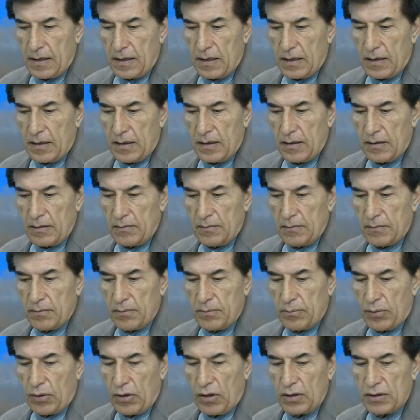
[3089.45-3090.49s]
um,
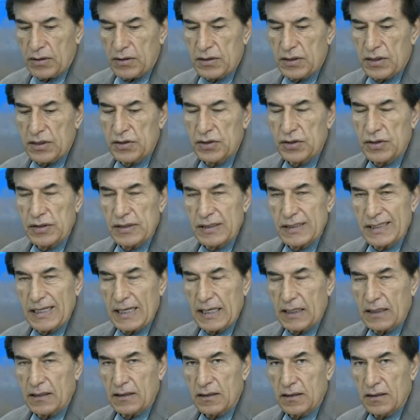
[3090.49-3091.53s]
politicians
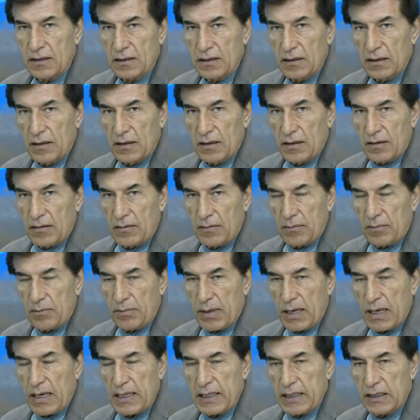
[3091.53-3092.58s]
that
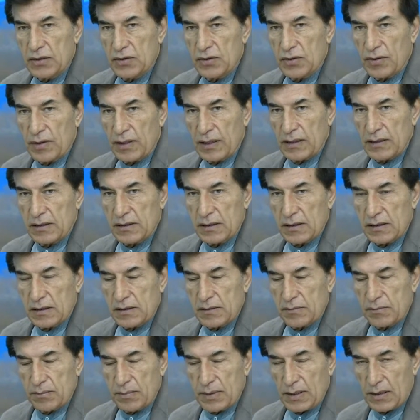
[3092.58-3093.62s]
buy into this is
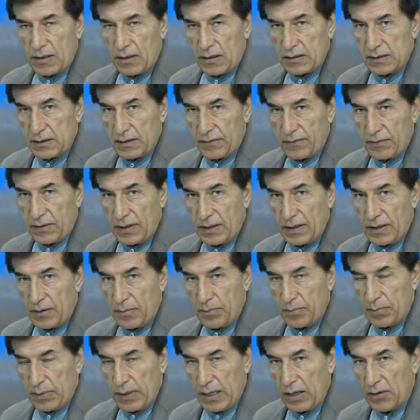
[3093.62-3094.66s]
because of the
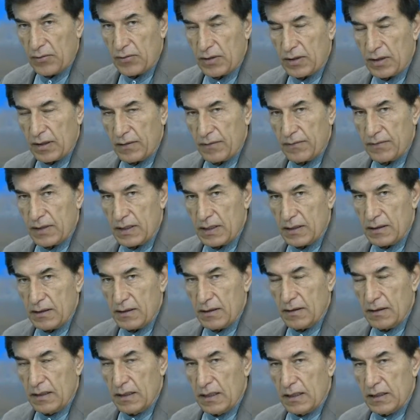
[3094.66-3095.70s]
power of the
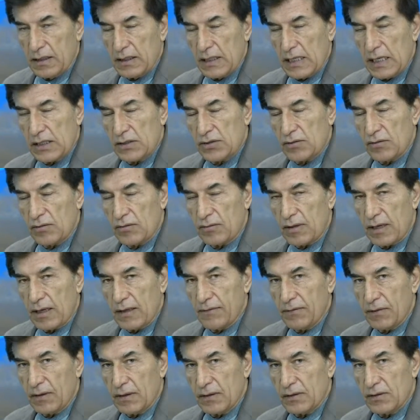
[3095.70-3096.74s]
National
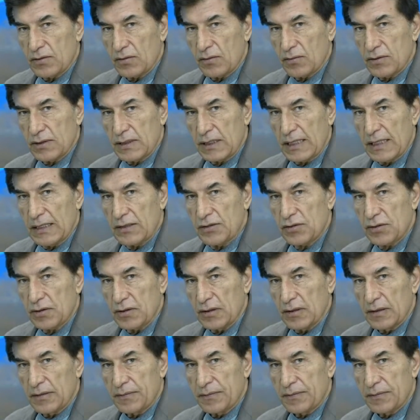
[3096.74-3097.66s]
Rifle Association.